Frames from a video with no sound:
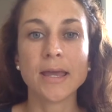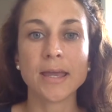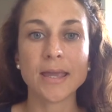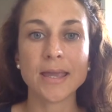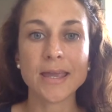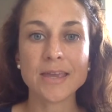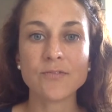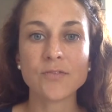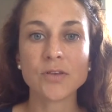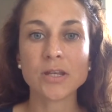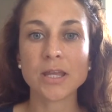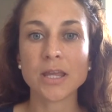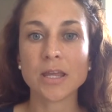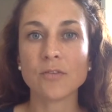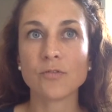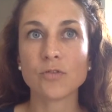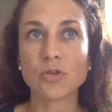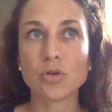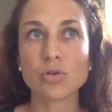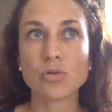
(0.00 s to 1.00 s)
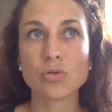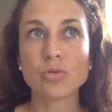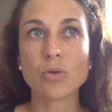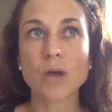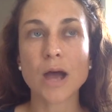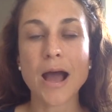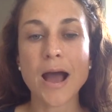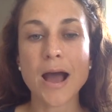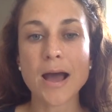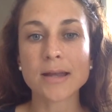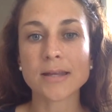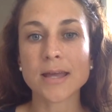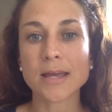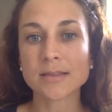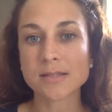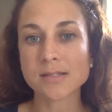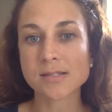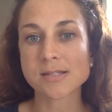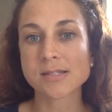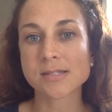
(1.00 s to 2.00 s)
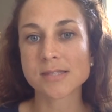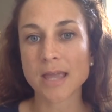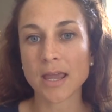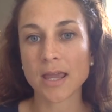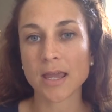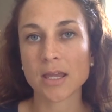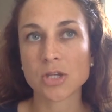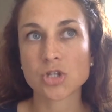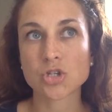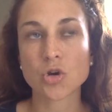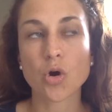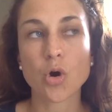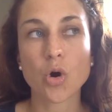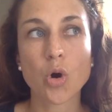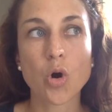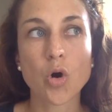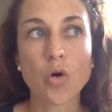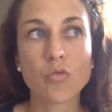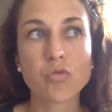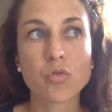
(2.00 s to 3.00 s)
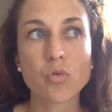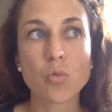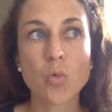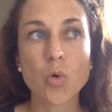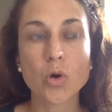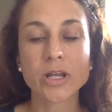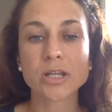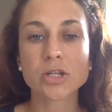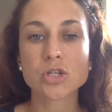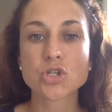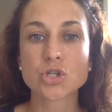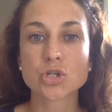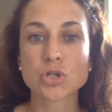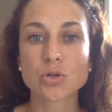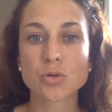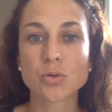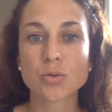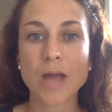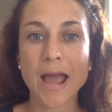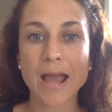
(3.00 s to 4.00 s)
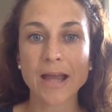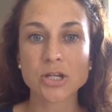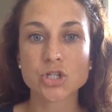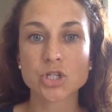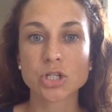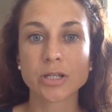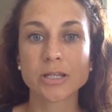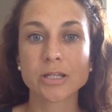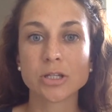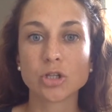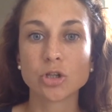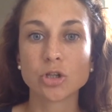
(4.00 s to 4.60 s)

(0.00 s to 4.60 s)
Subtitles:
even if you aren't at the stage of wanting to actually